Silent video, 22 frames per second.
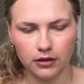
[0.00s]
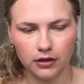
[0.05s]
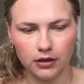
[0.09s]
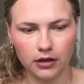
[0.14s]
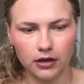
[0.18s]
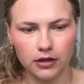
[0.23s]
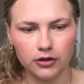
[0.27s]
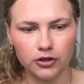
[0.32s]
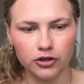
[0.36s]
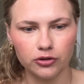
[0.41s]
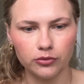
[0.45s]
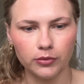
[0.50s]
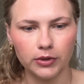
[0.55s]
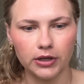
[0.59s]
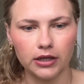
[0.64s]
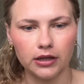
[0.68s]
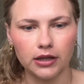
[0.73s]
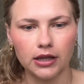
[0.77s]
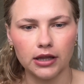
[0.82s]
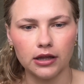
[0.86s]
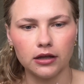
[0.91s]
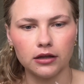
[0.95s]
under my
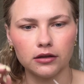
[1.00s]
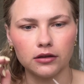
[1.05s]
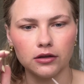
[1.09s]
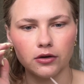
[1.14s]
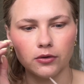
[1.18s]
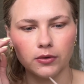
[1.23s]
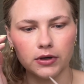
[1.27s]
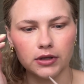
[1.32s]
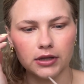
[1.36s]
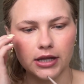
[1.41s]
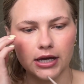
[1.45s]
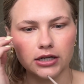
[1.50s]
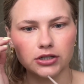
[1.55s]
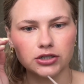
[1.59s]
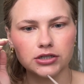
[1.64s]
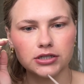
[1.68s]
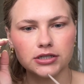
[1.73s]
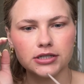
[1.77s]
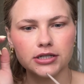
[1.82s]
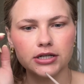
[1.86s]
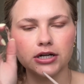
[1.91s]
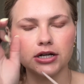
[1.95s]
lower
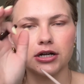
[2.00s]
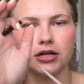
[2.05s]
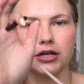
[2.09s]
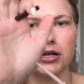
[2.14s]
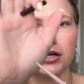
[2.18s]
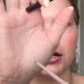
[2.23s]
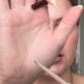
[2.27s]
lashes here.